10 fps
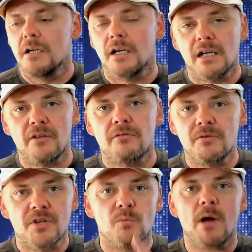And click through
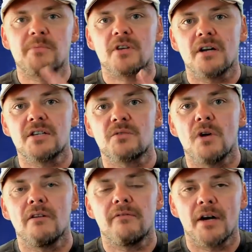to the website as
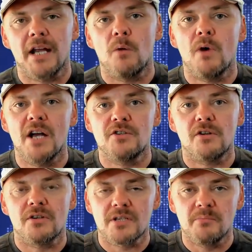well, find out ways you
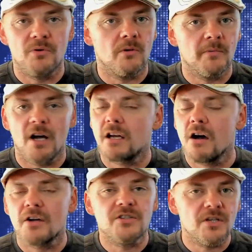can support me. I
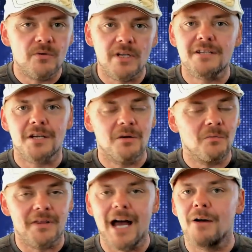can't do this
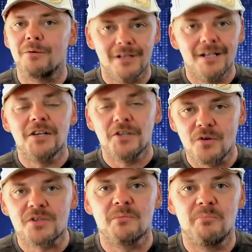without
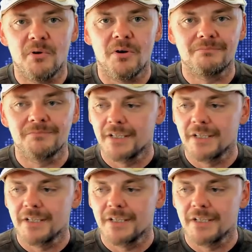your support.